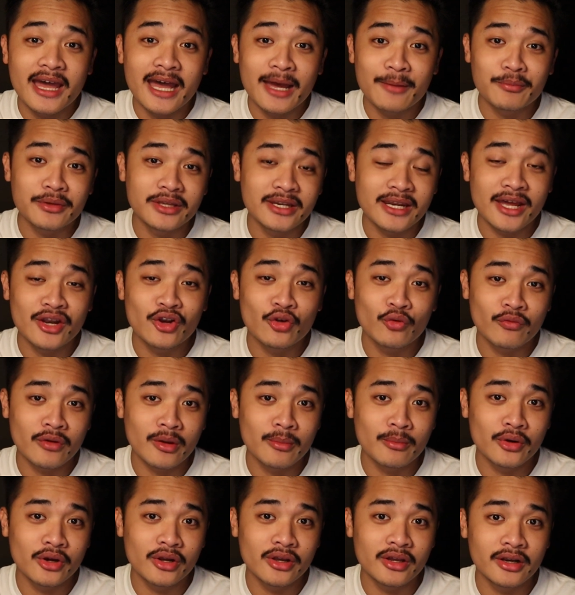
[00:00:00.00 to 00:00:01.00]
Happy
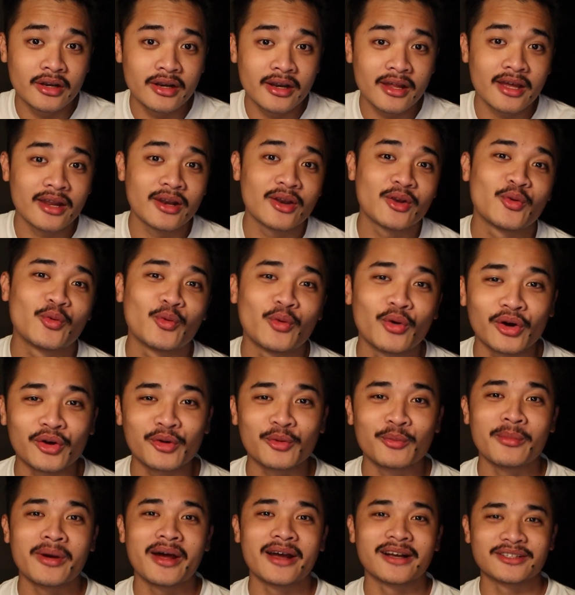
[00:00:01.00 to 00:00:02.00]
Nanovember Internet.
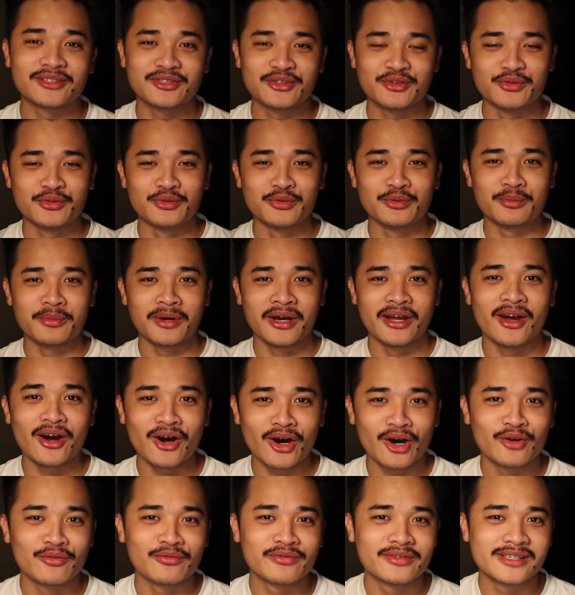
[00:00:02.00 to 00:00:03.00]
Welcome back to my
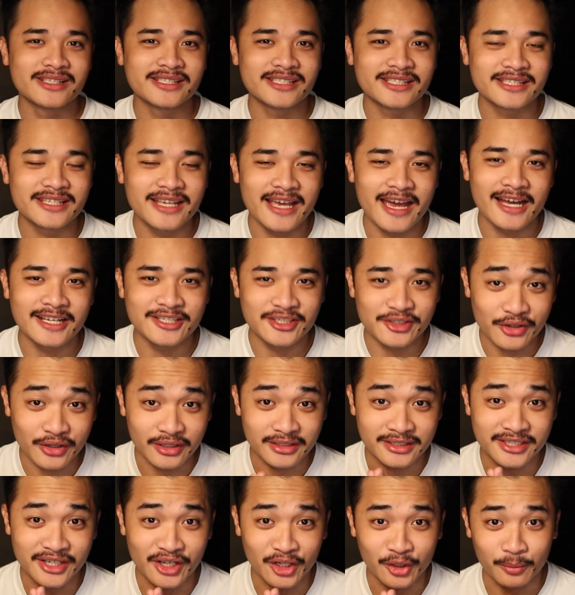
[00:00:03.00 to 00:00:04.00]
office. As you
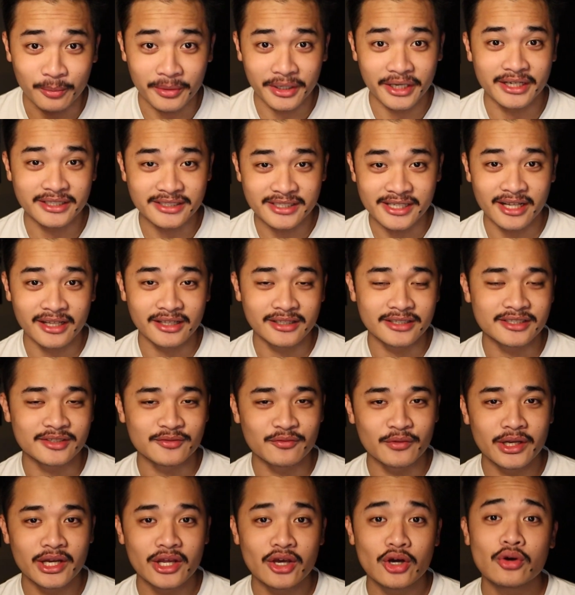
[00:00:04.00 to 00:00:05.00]
can tell by the title of this
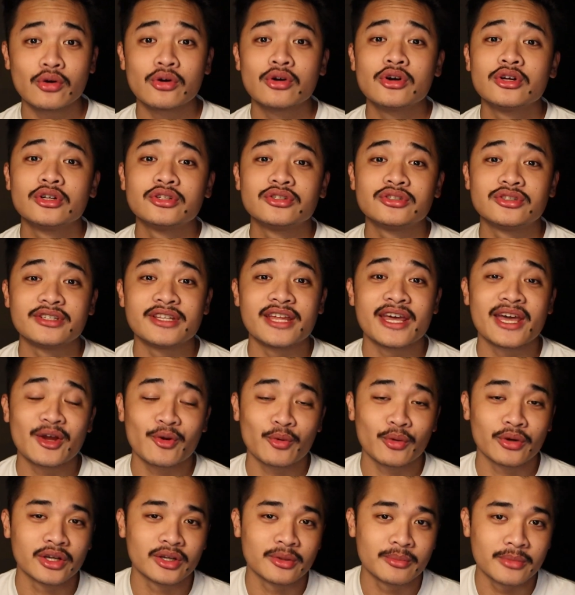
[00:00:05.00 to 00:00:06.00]
video, today
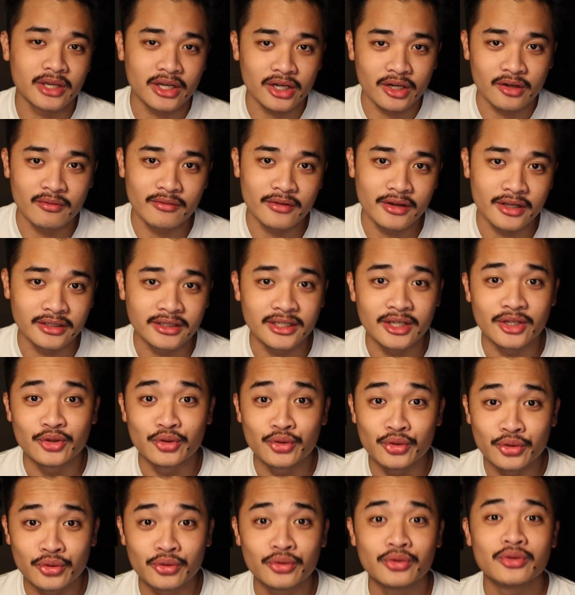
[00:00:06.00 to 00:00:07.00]
we're going to be covering the
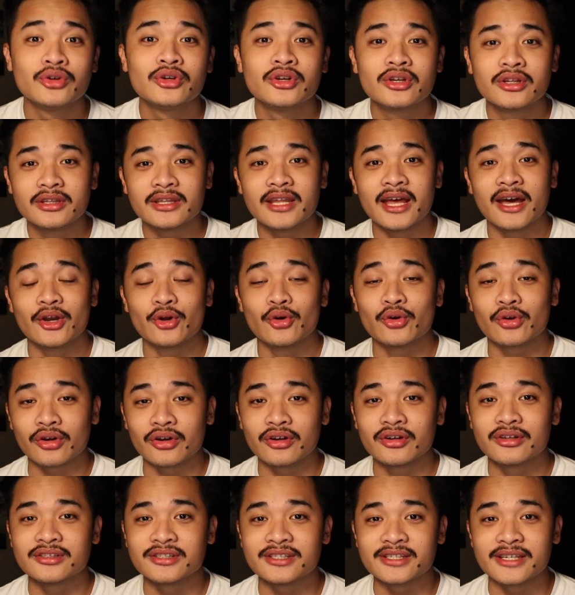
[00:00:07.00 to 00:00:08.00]
new Nano
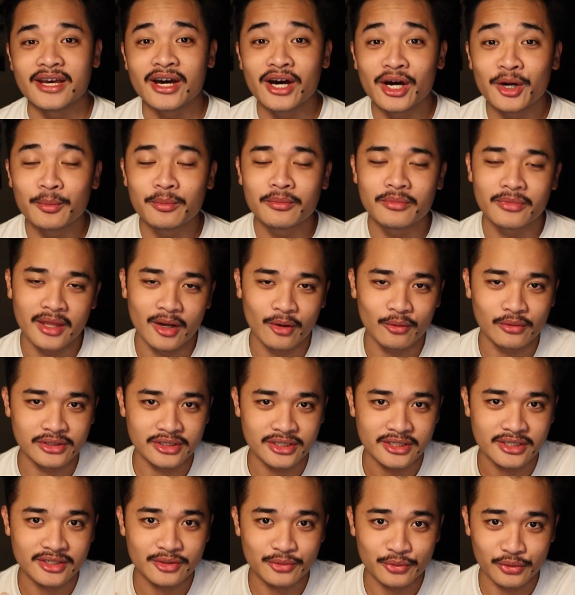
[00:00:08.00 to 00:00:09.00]
currency hub that was
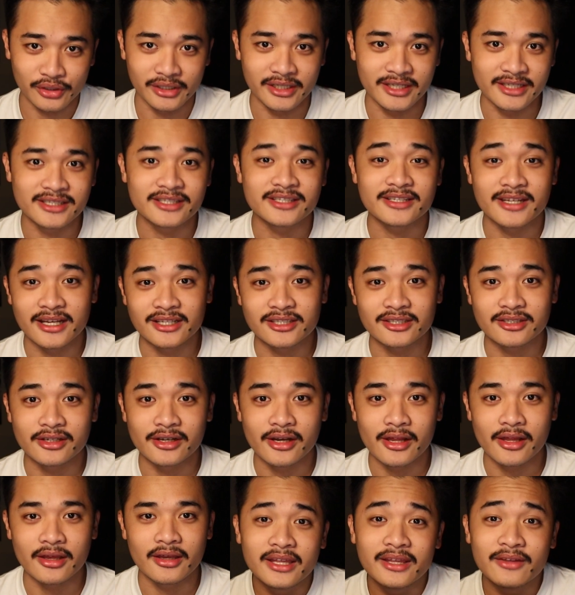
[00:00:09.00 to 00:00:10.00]
just released
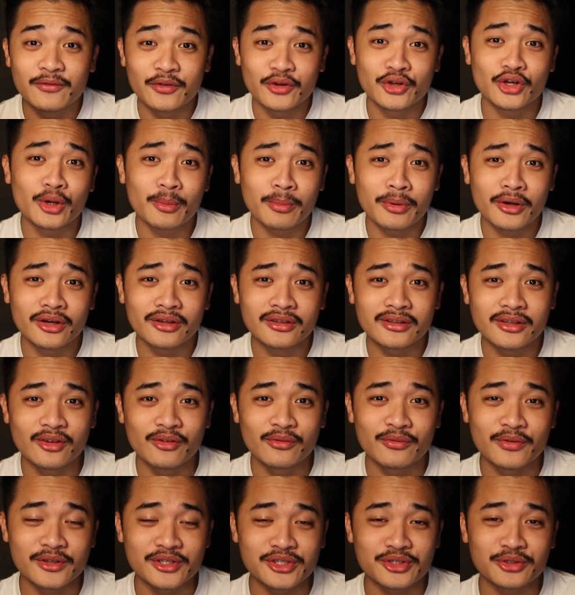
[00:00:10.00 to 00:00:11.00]
yesterday. If you're not part of the
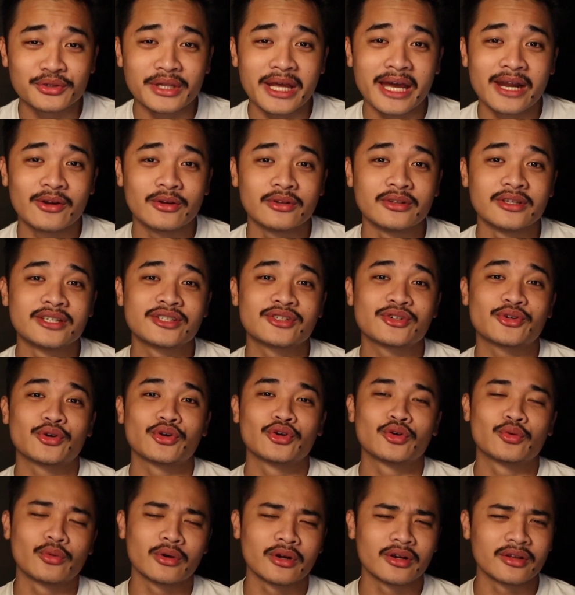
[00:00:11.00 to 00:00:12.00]
official Nano
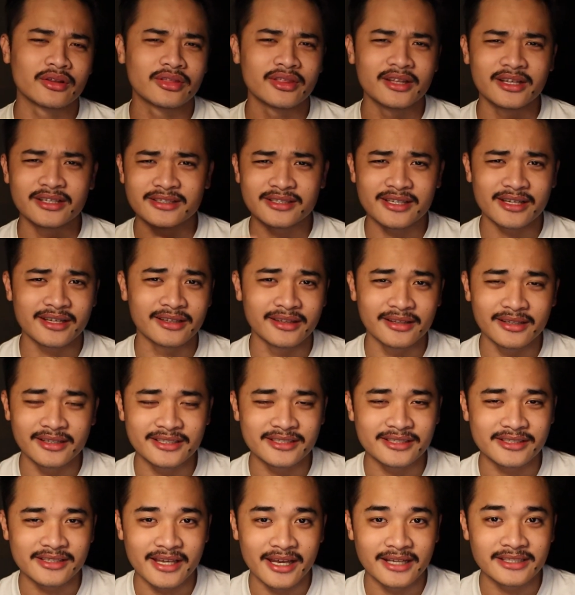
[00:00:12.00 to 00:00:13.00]
Discord where things like
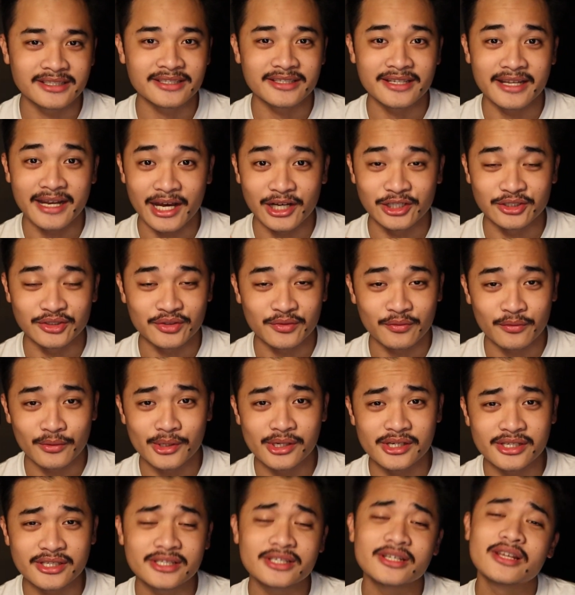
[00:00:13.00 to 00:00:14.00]
this gets announced
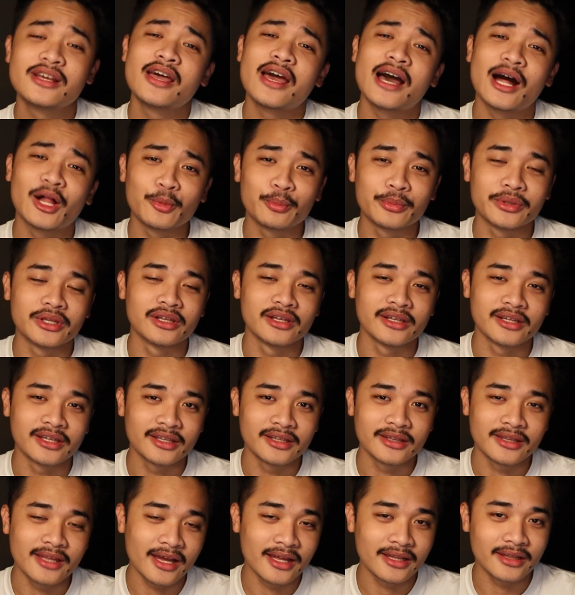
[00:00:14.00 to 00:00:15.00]
first, I'll be
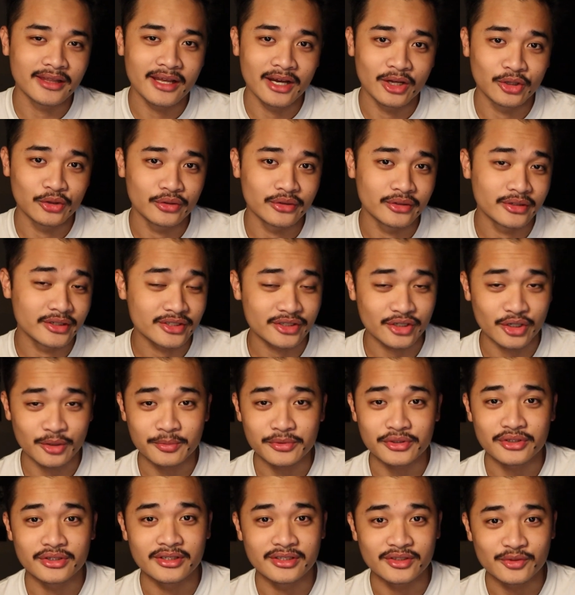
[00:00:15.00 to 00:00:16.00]
linking that down in the
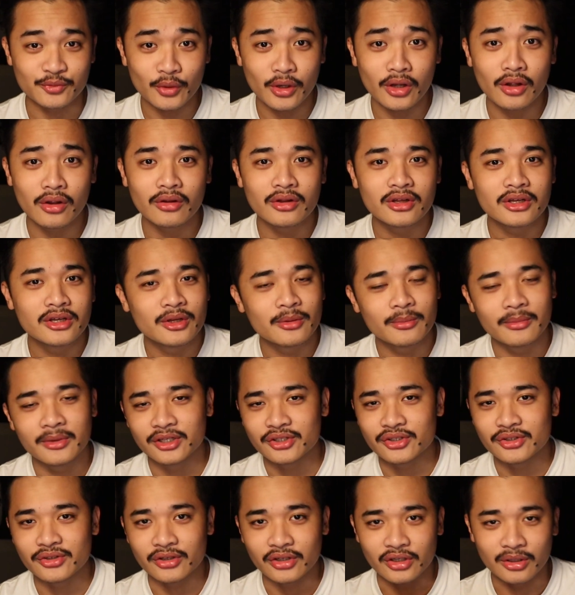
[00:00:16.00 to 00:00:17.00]
description as well. Make
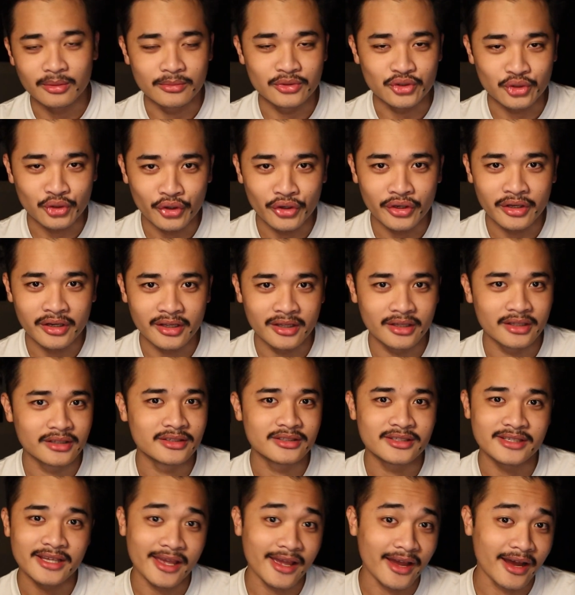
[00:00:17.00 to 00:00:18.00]
sure you come join
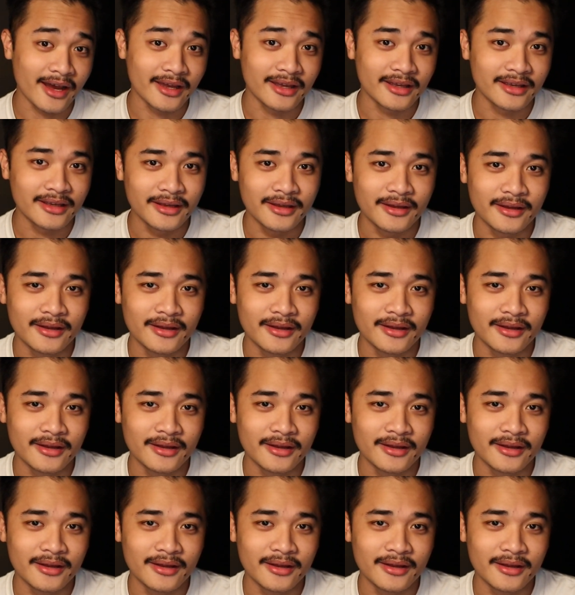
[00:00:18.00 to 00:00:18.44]
and say hi.